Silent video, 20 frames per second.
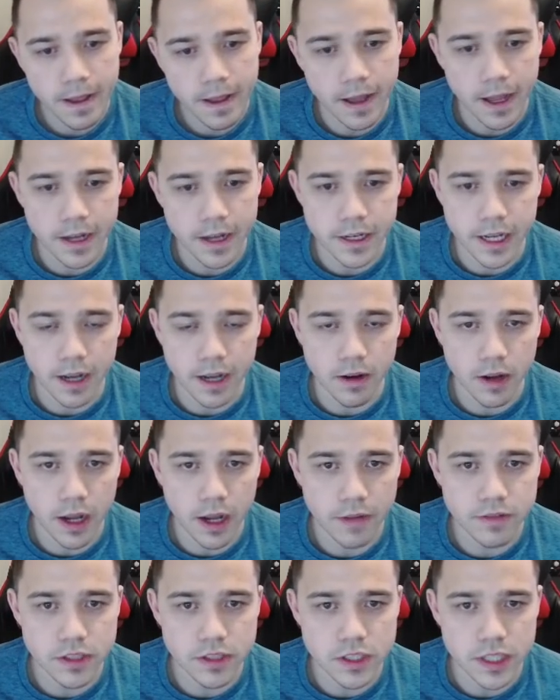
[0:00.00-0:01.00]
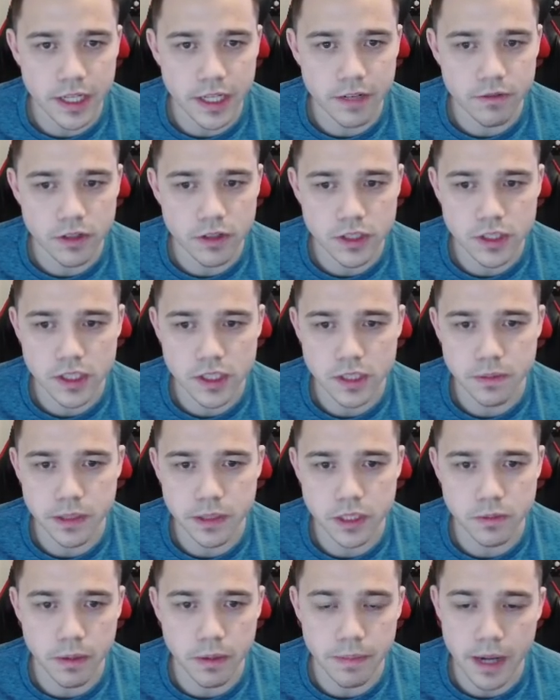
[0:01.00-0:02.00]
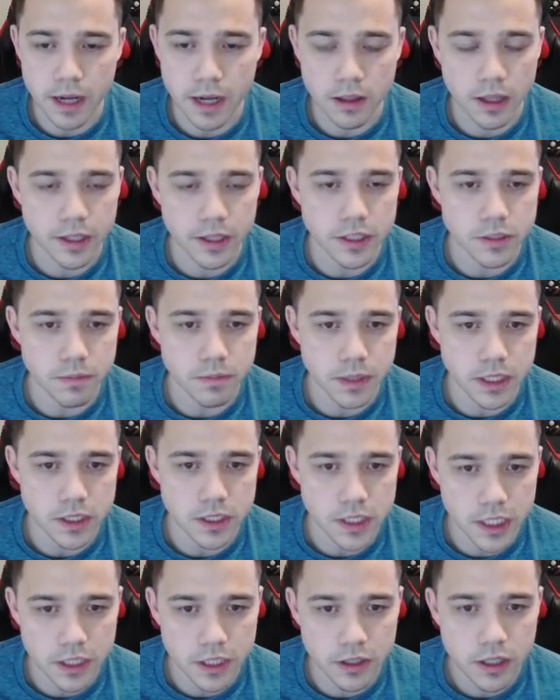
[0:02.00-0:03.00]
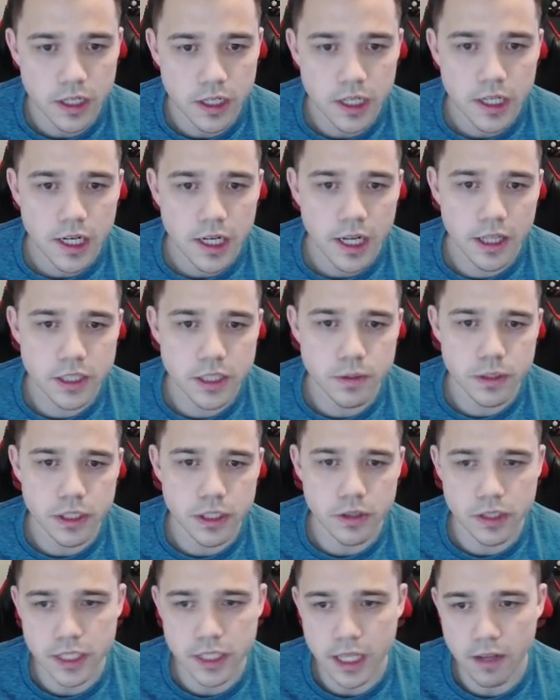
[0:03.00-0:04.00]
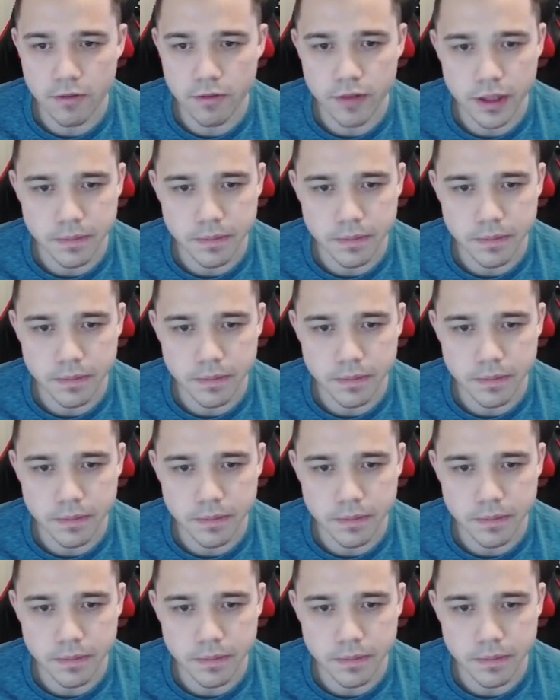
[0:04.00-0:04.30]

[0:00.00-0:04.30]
And yeah, I have to stay in versus this because my backline doesn't beat this either. And I switch out to Talonflame.